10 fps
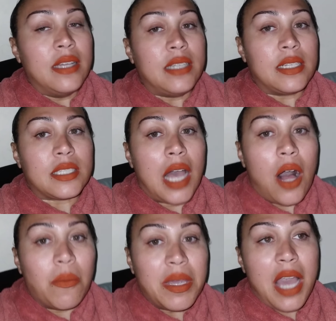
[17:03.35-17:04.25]
They
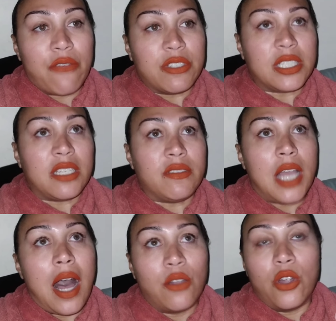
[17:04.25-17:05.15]
tell me, I receive
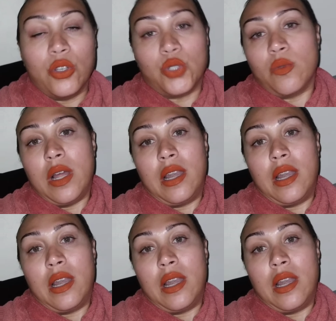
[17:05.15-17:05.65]
downloads.